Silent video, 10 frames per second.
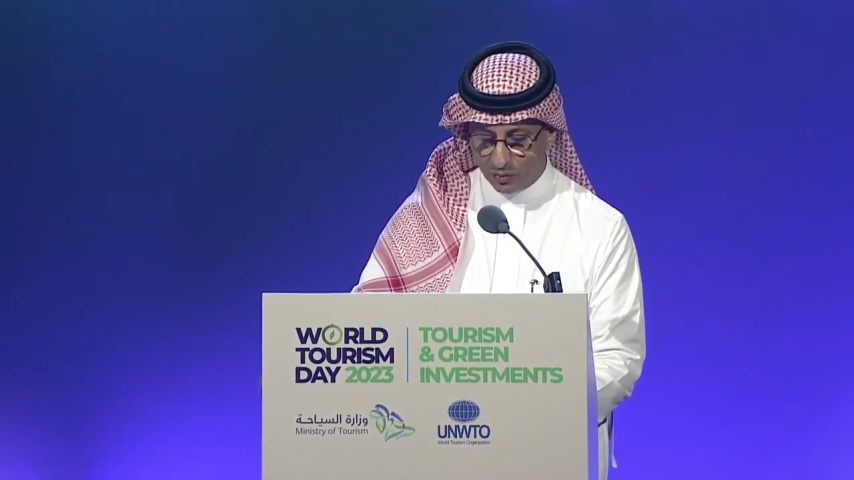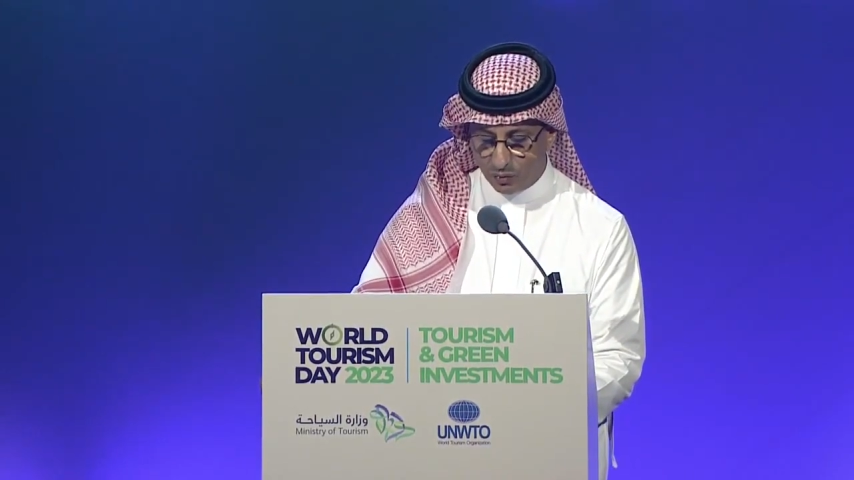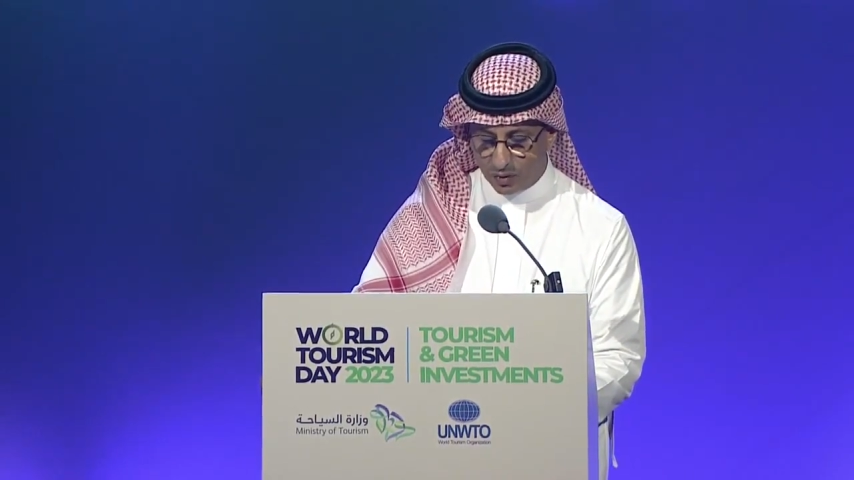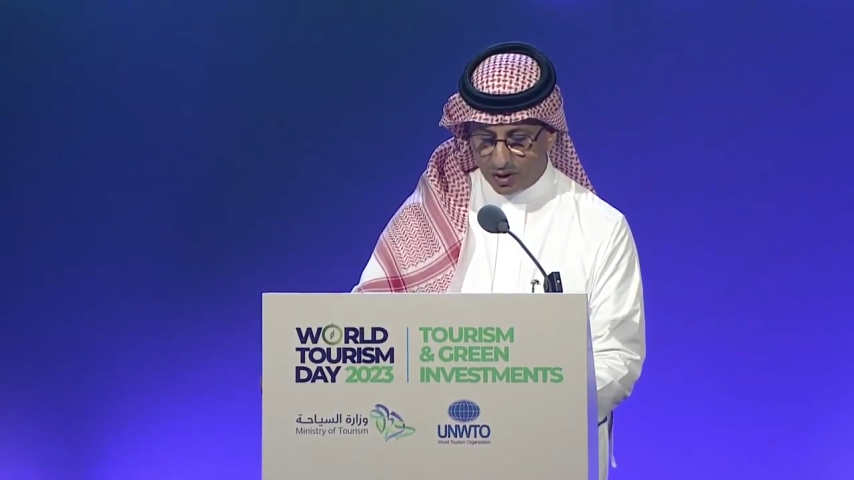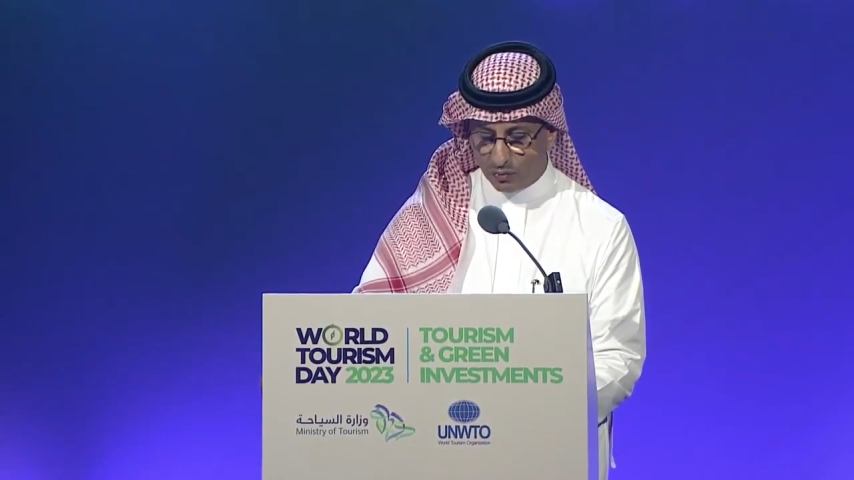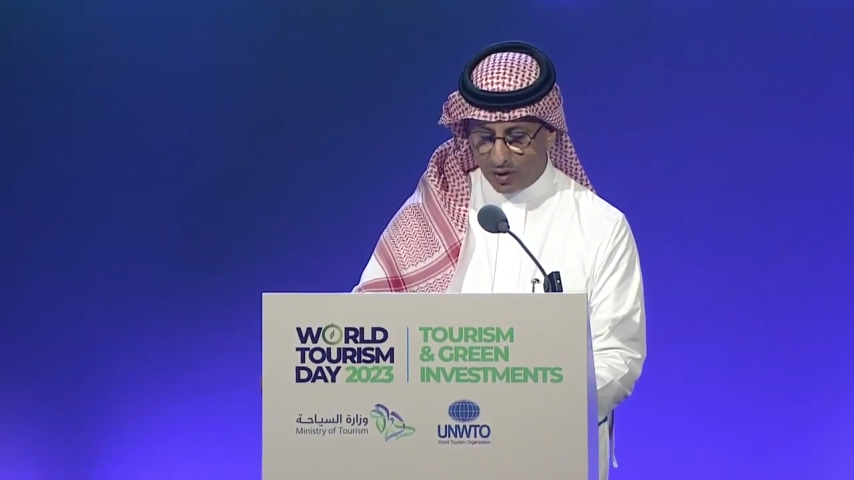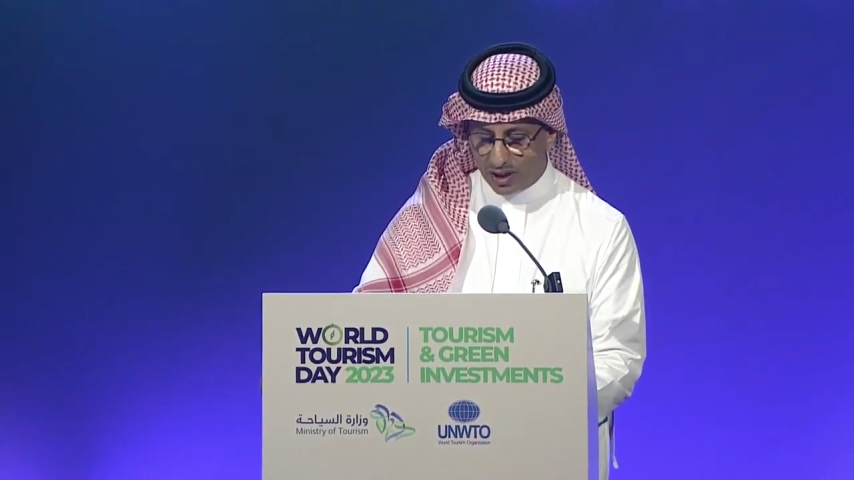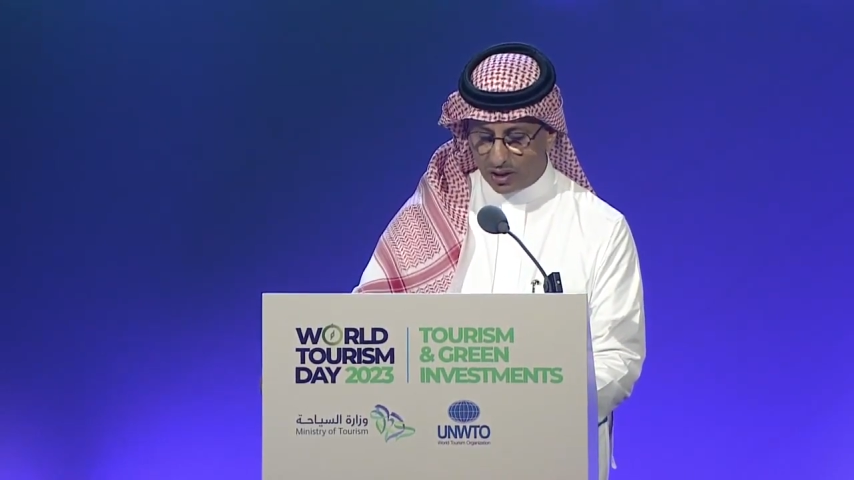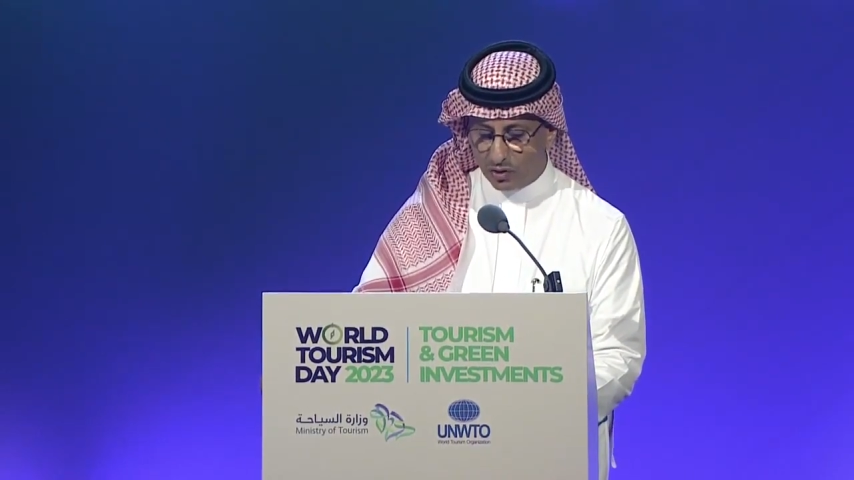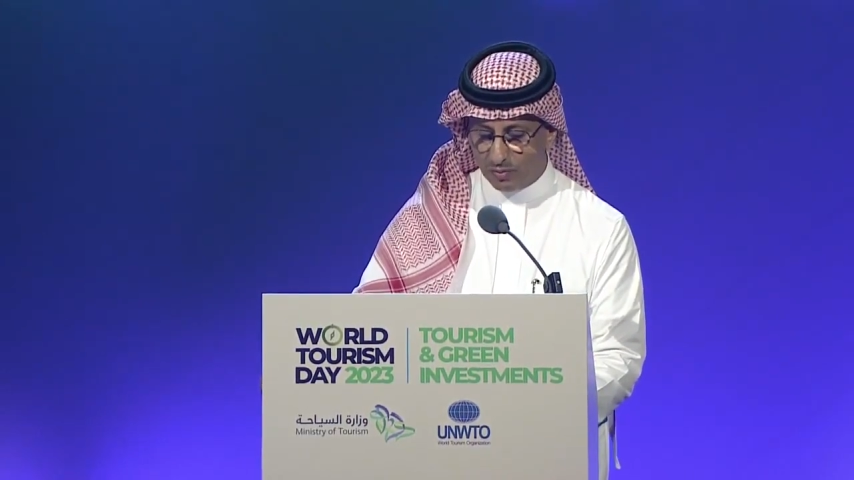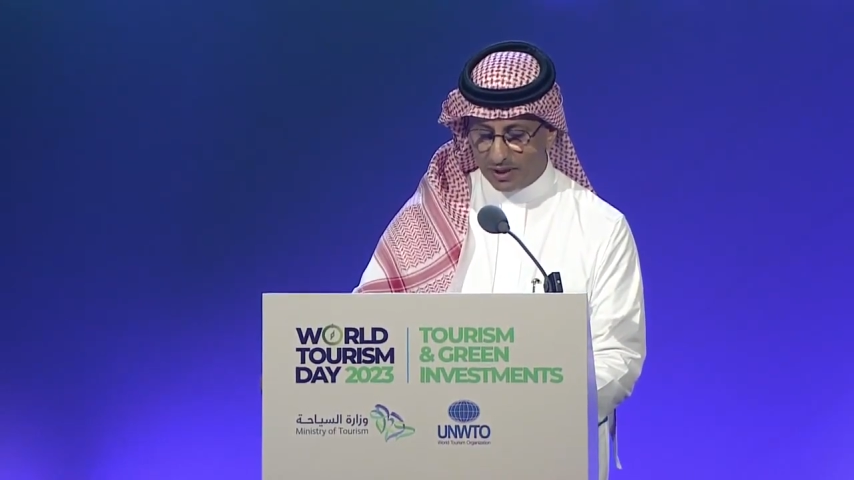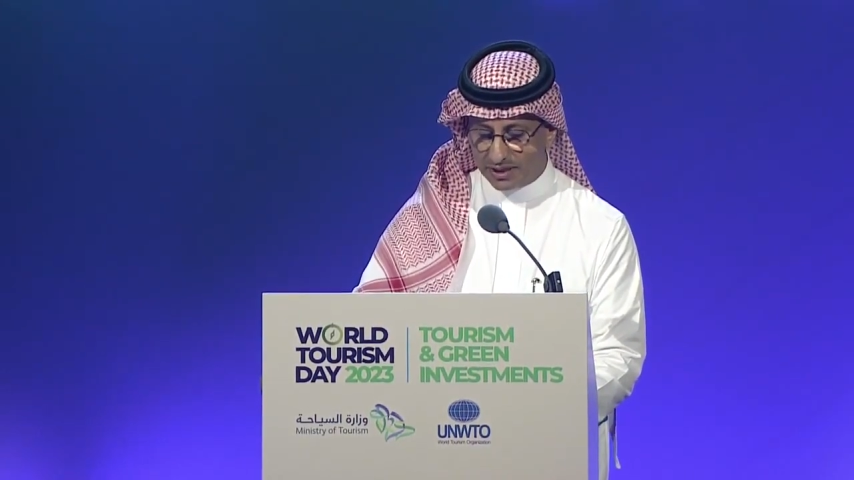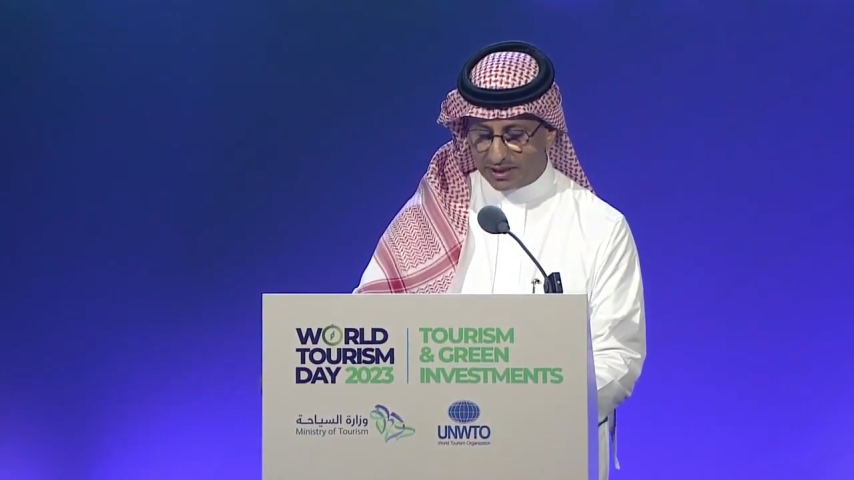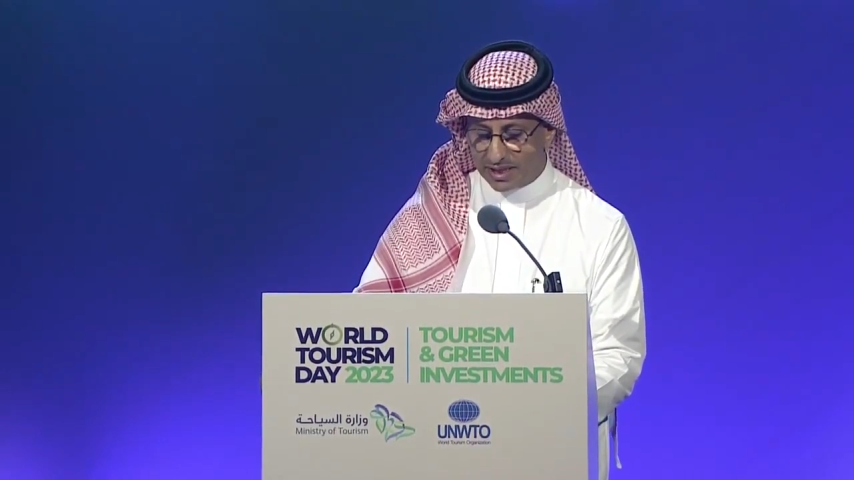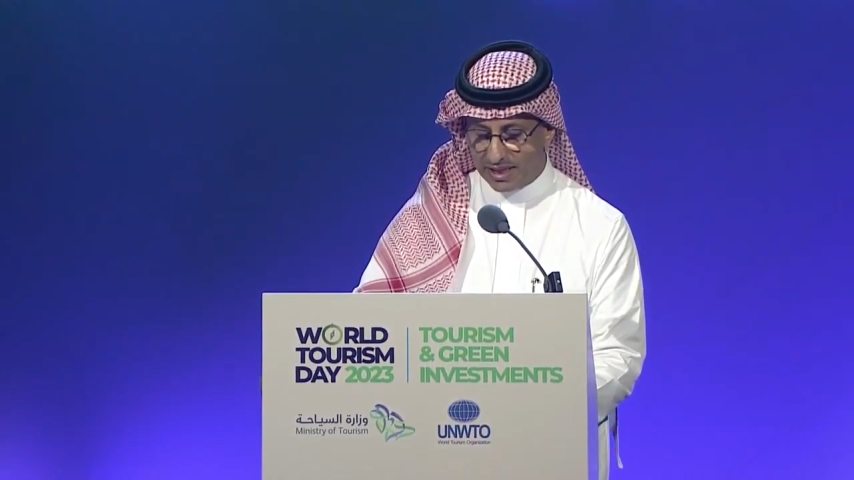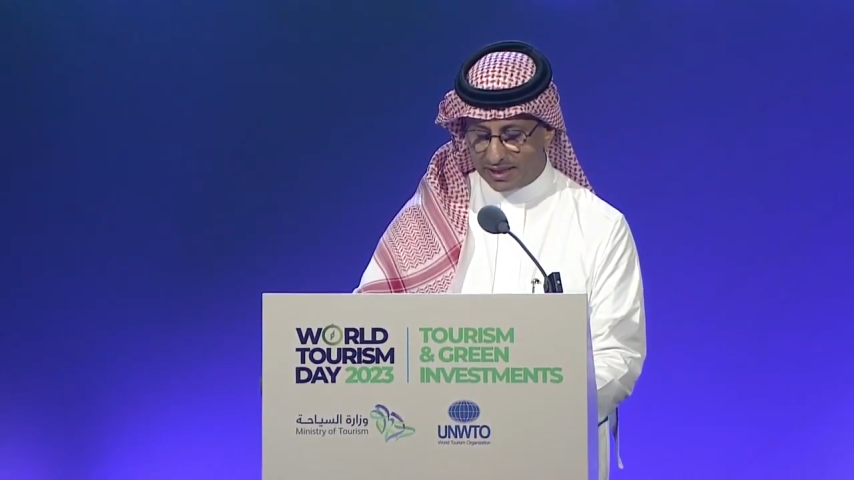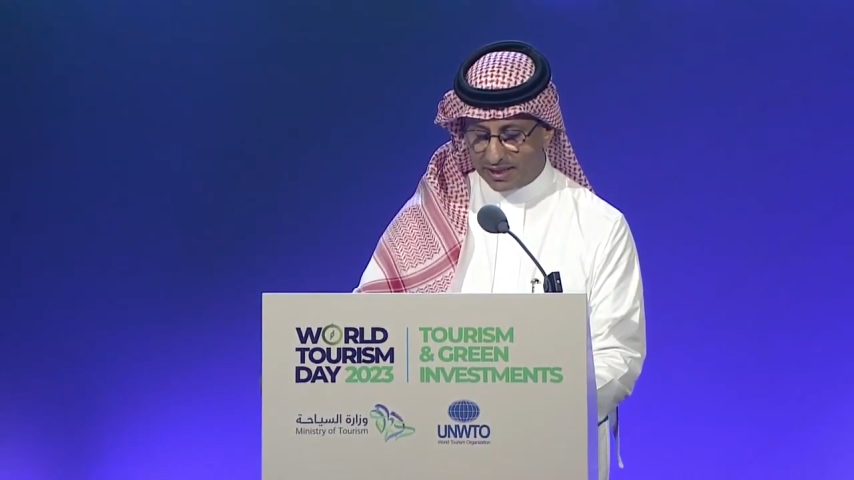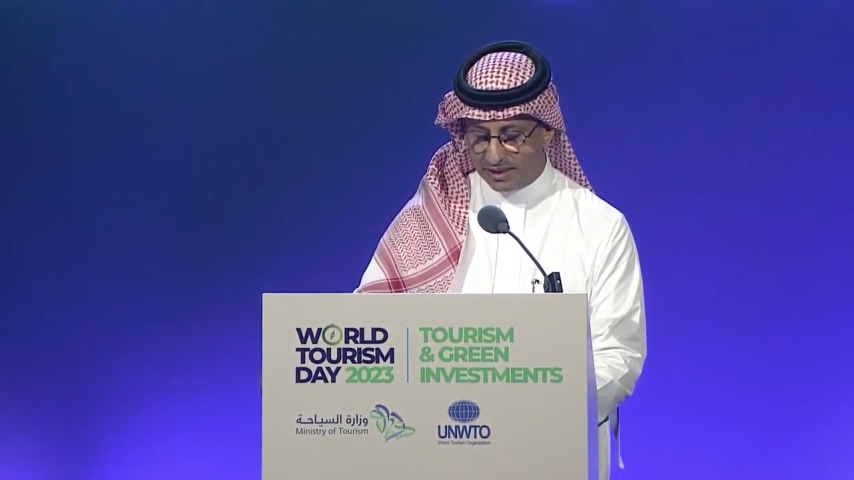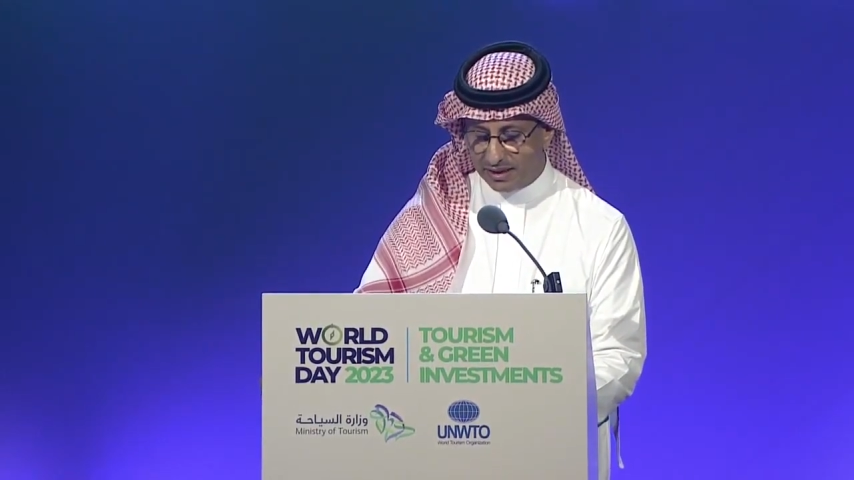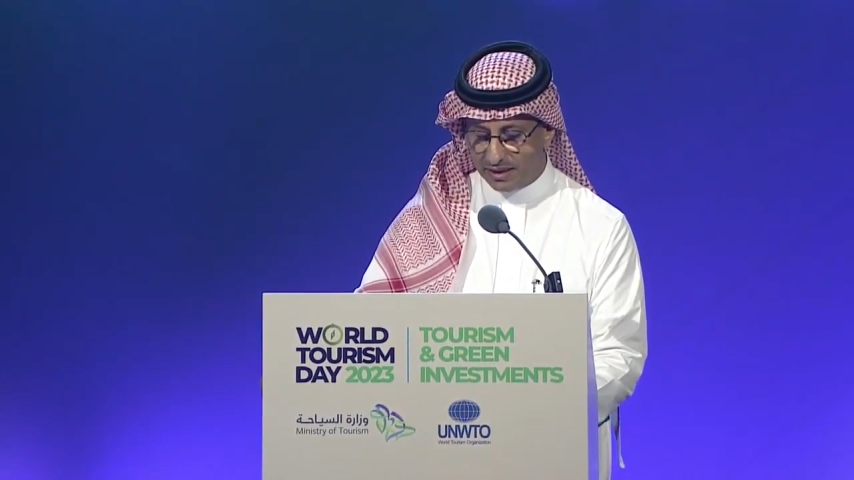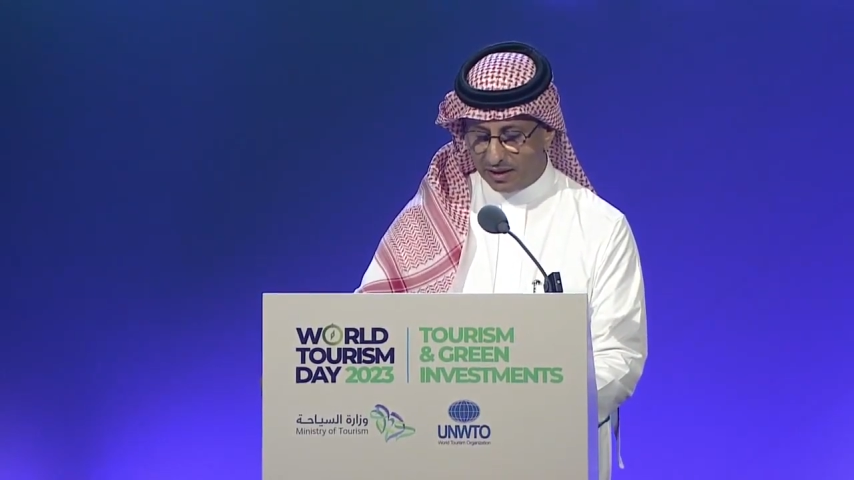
with one global destination,